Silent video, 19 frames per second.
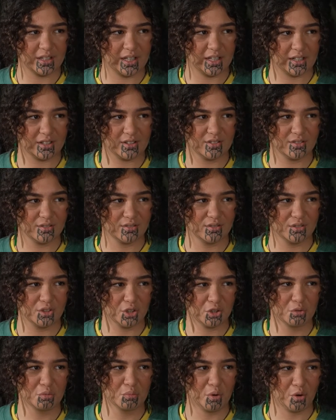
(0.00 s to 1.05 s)
that
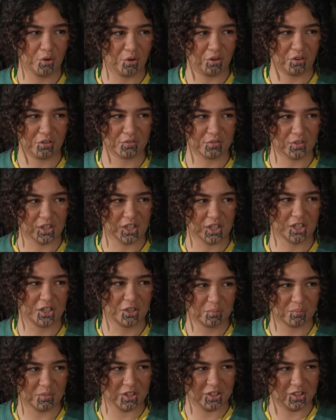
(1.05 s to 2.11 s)
do more for their
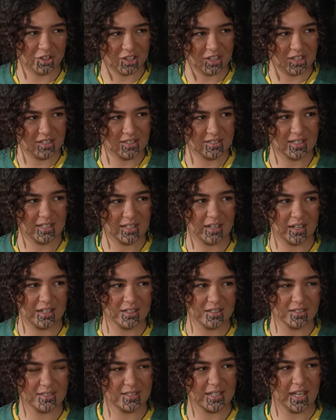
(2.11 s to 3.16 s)
communities and
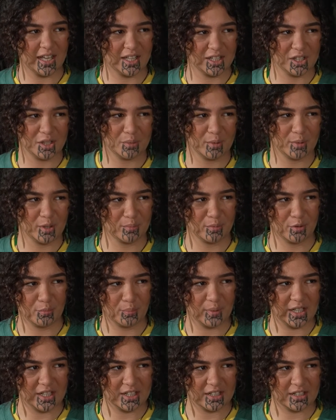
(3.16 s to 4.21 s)
understand their people hmm.
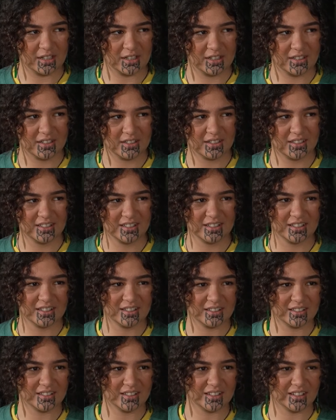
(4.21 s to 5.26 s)
better.
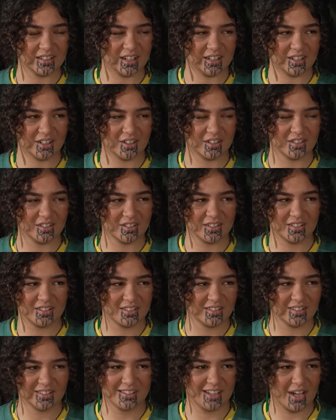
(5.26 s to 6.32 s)
I don't,
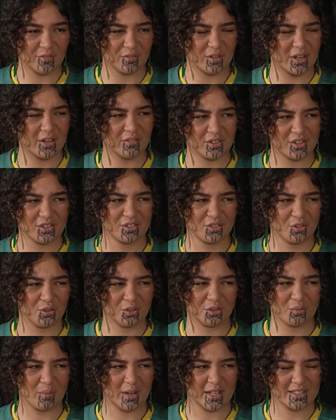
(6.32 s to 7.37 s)
I've never
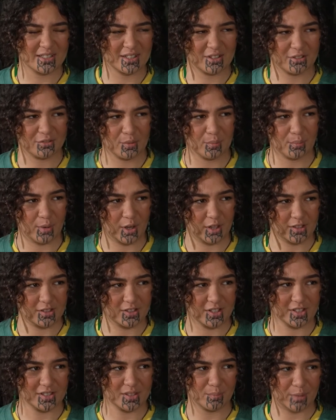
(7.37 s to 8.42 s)
thought of myself in
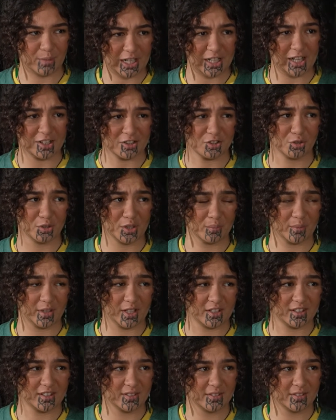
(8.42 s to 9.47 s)
politics, but I like talking
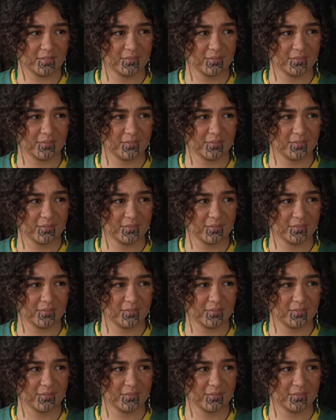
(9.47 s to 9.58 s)
about it.